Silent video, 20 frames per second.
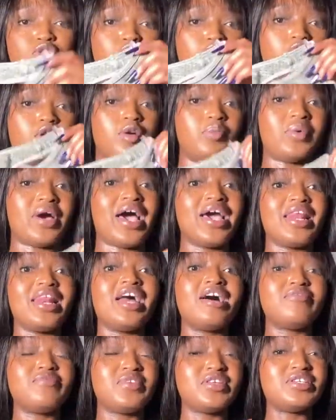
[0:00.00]
top. I
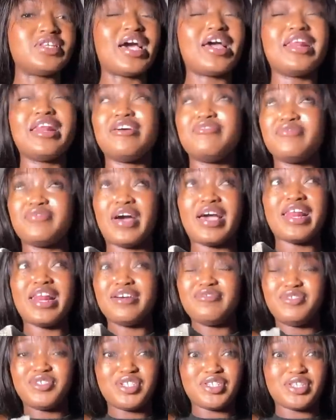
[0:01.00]
love it. I
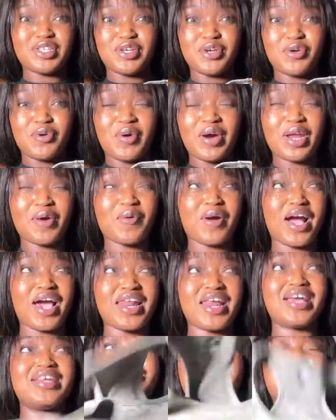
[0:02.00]
love Genio. I'm not gonna
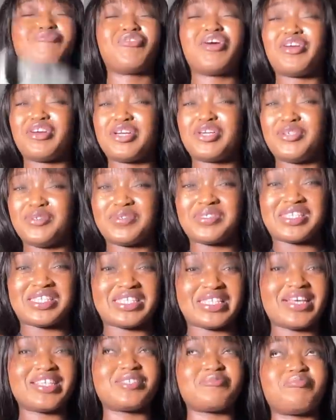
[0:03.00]
have very cute
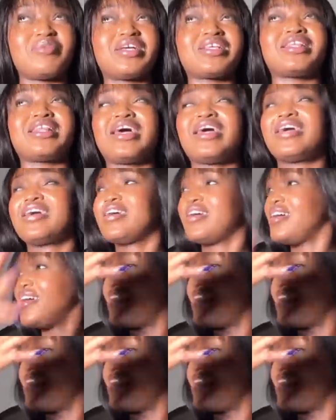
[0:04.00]
sets, but like,